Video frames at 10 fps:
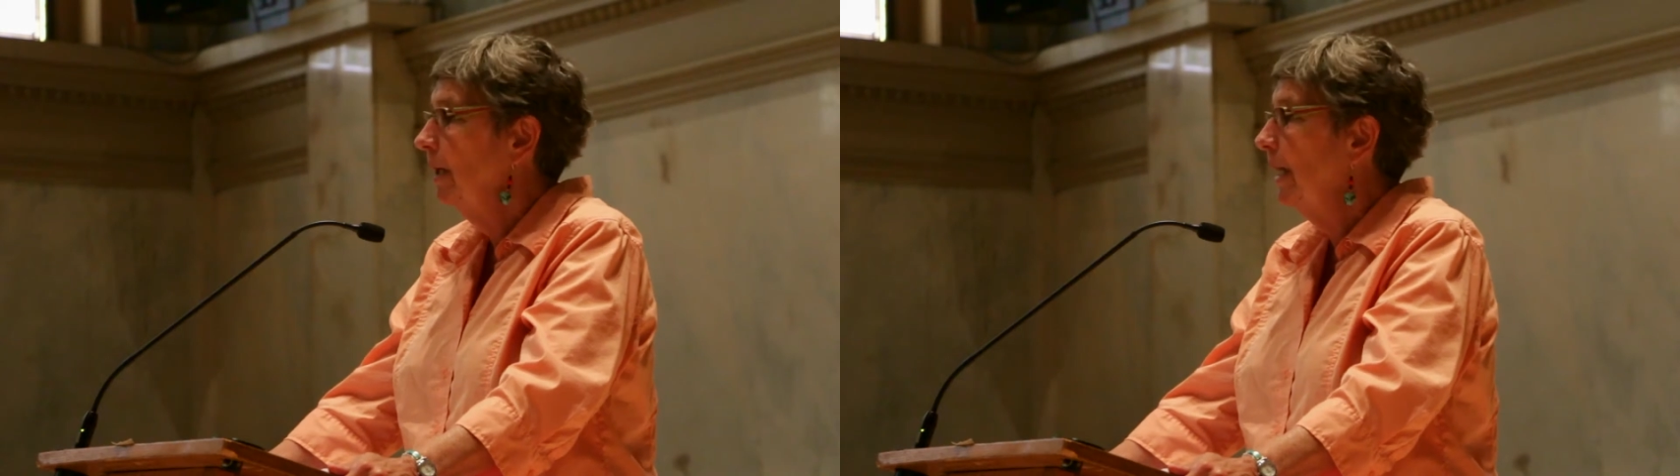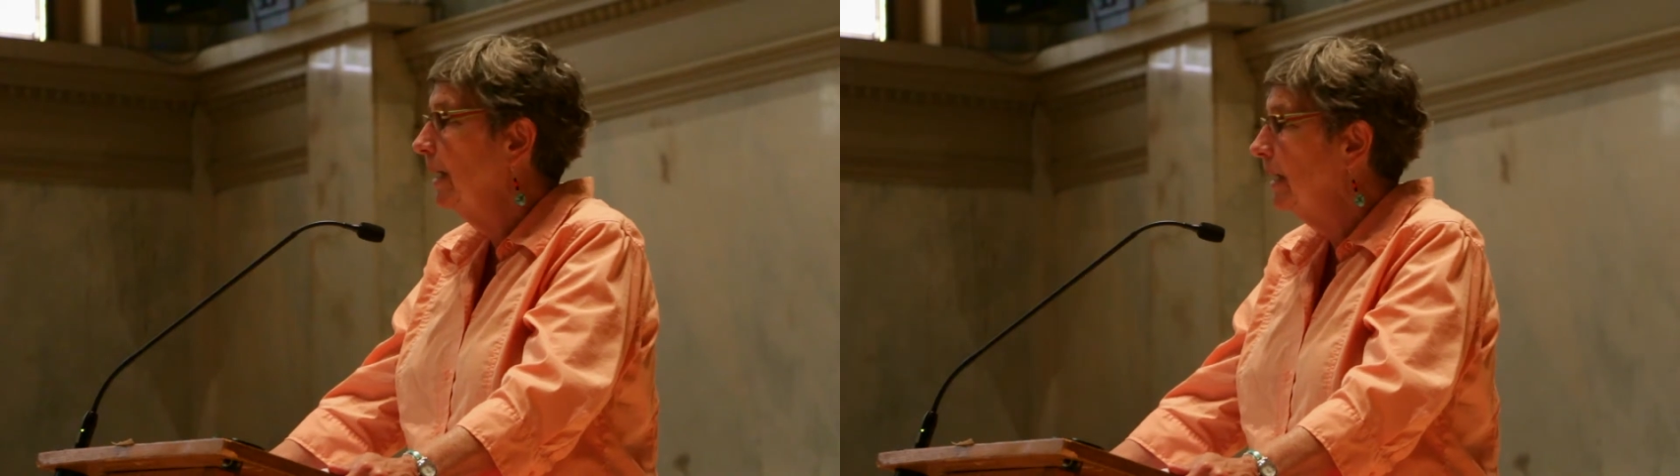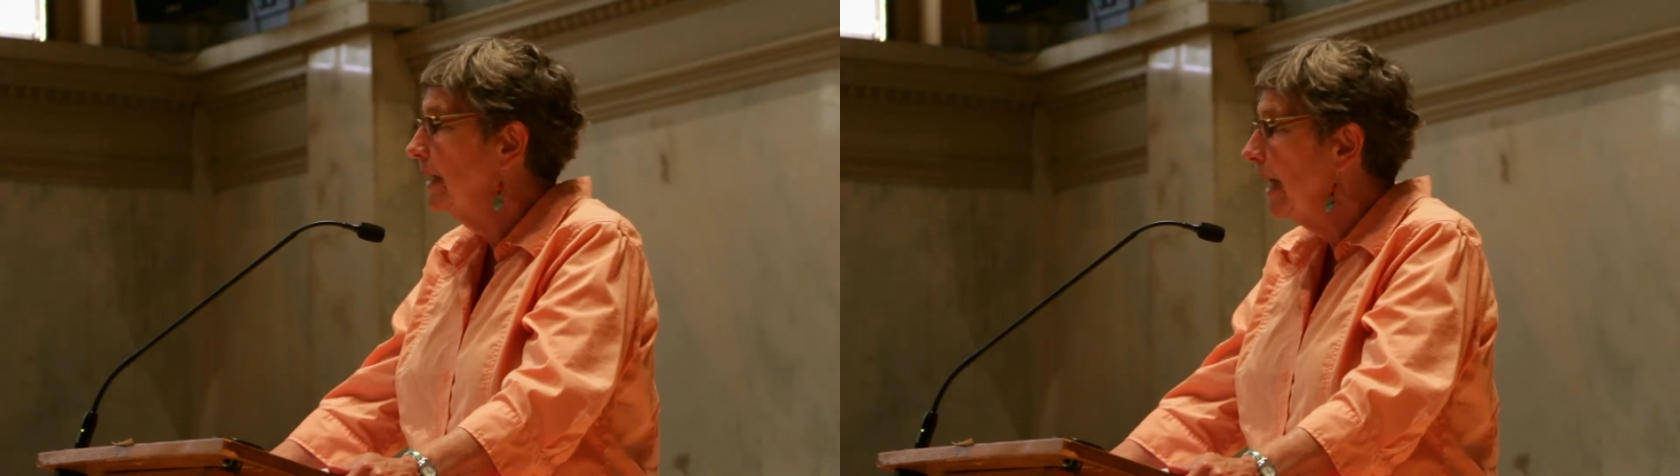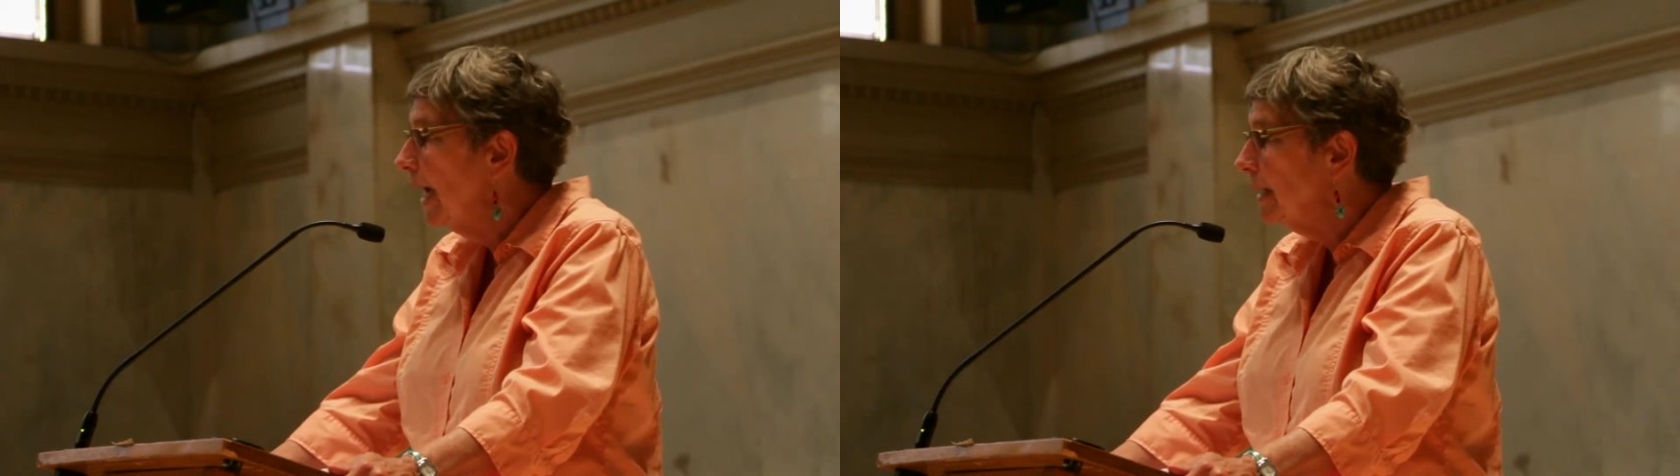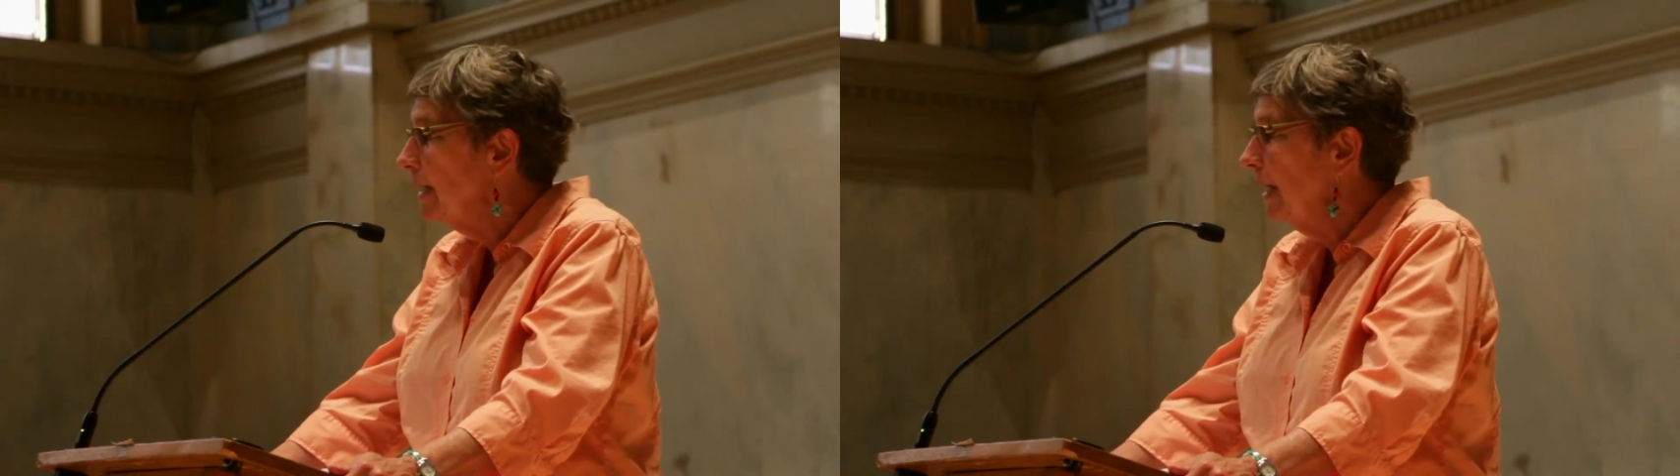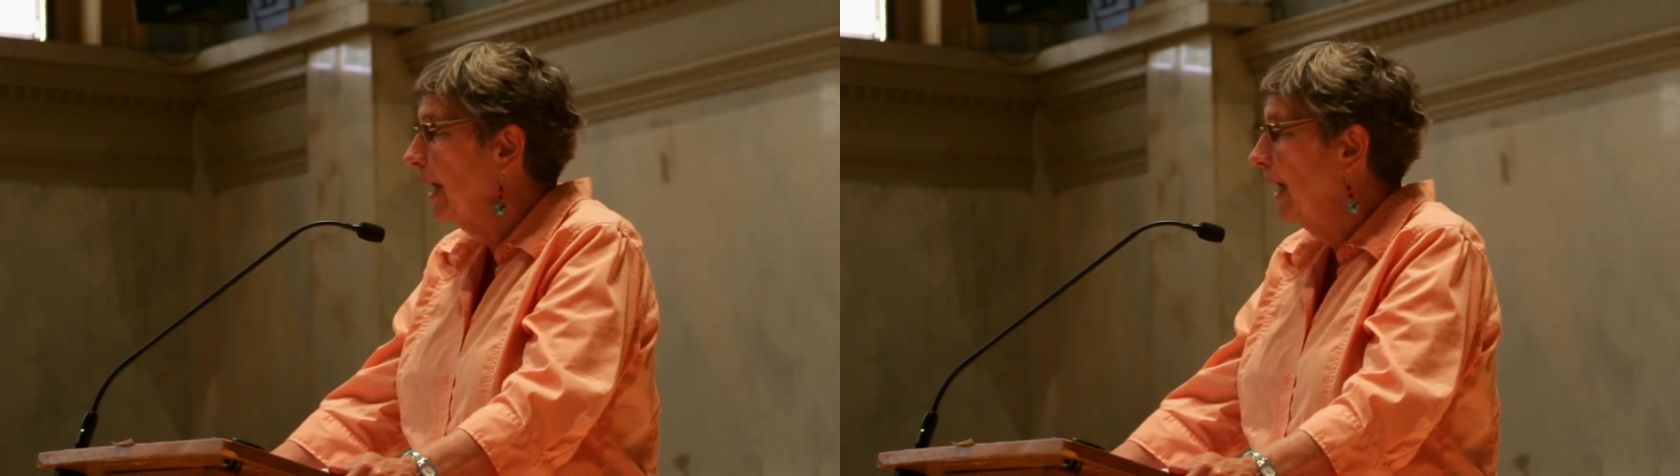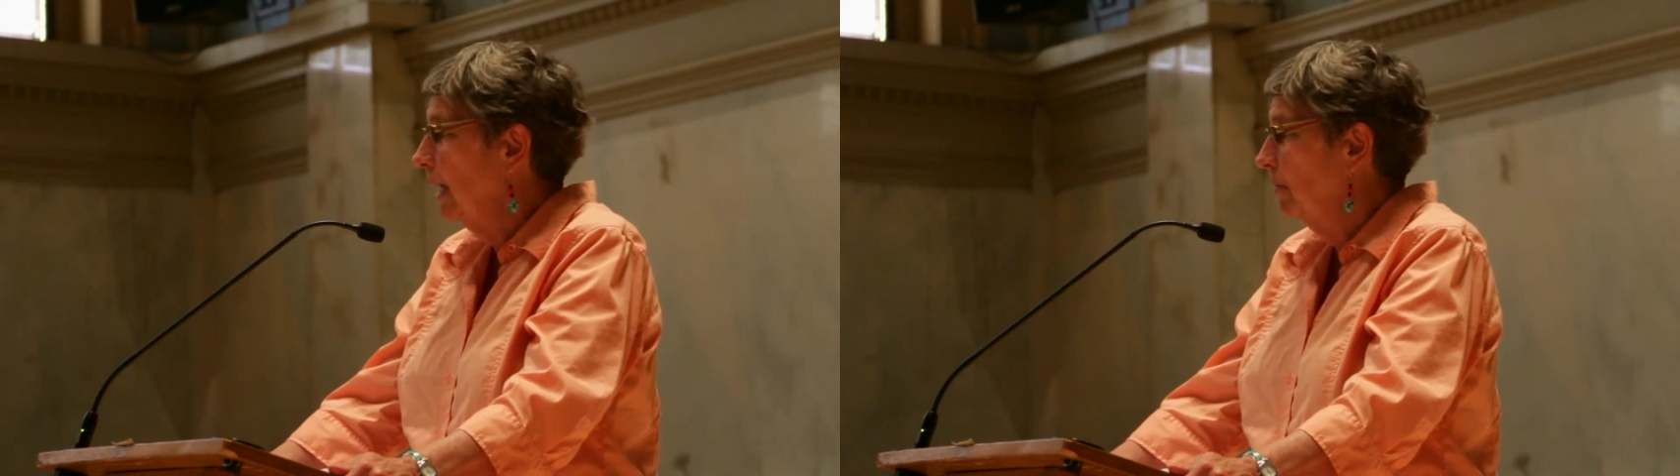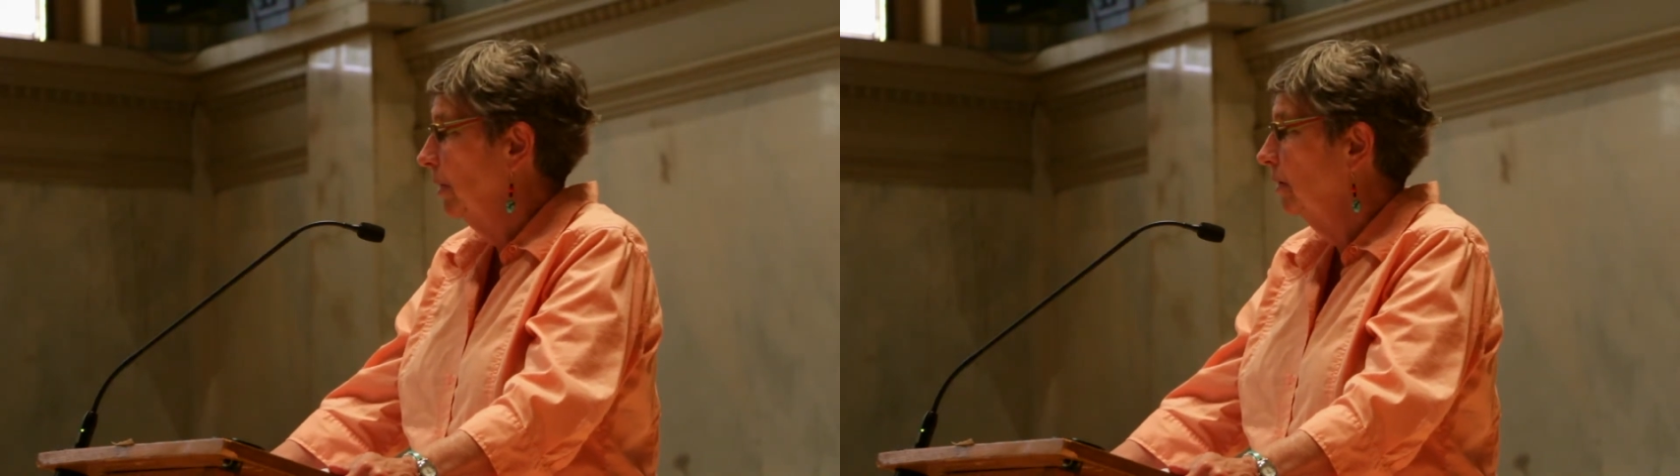in a taxi cab?